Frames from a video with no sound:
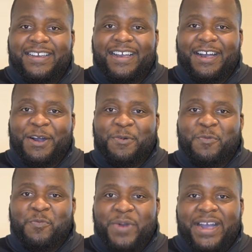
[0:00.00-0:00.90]

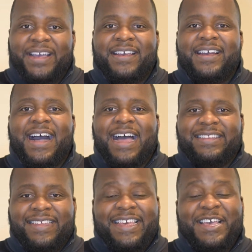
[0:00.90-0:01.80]
But I
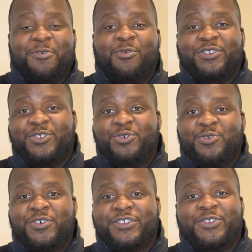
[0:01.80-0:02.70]
did want
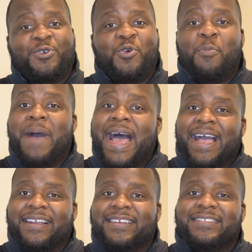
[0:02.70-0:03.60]
to circle
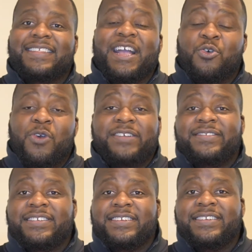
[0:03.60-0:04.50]
back to that
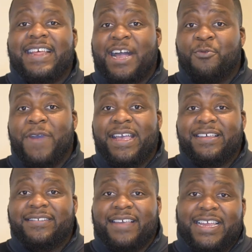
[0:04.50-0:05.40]
question that I
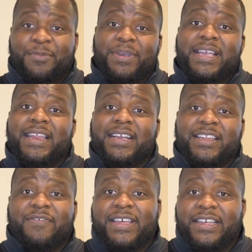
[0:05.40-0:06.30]
raised at the beginning of
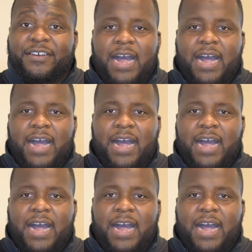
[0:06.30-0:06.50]
the video.